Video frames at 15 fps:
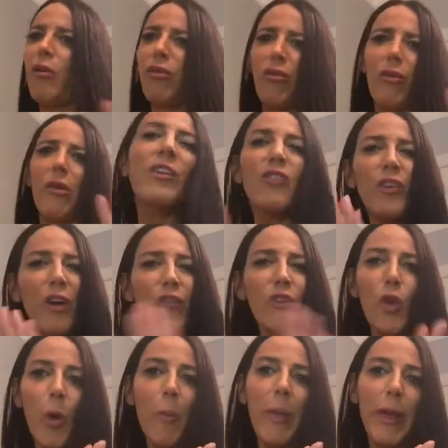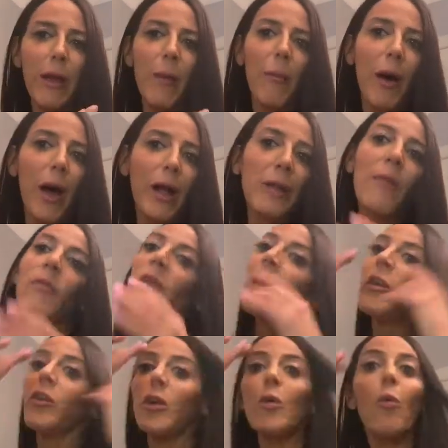if you have no makeup on,
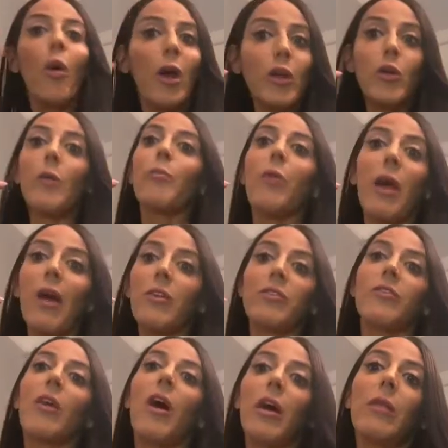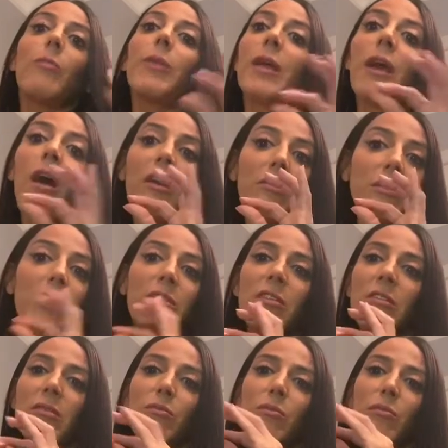you want your brows done, because it
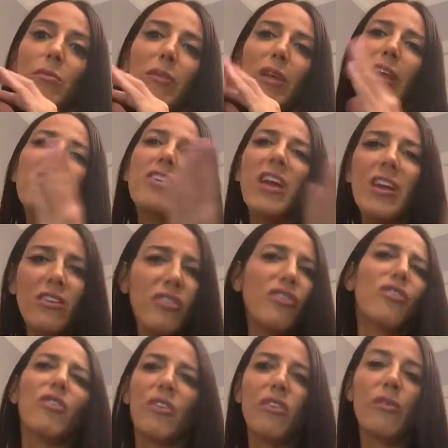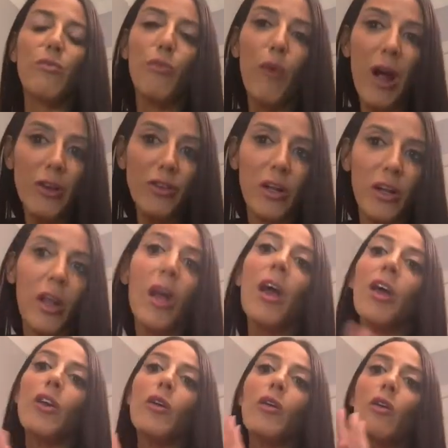changes your expression. You
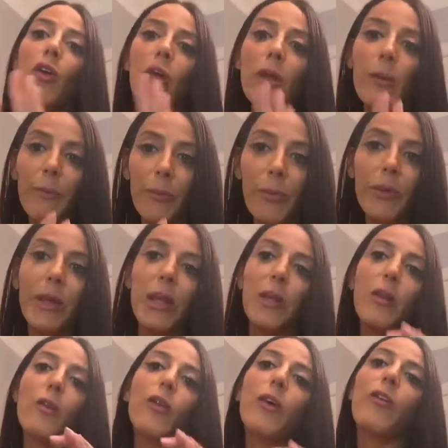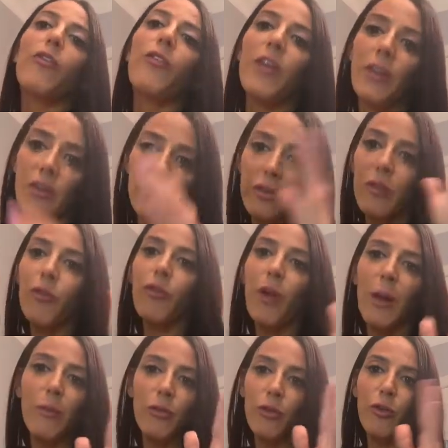look complete, you look finished, it frames
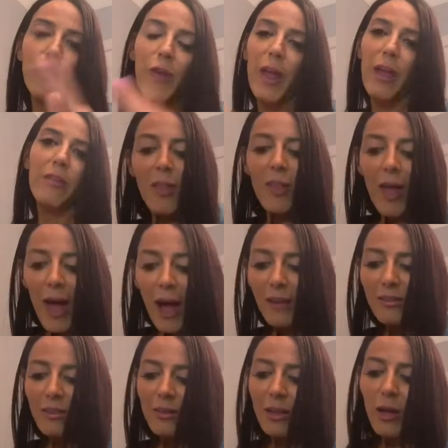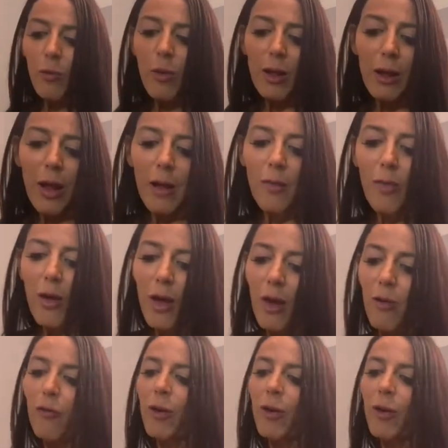your face. Lastly, what I love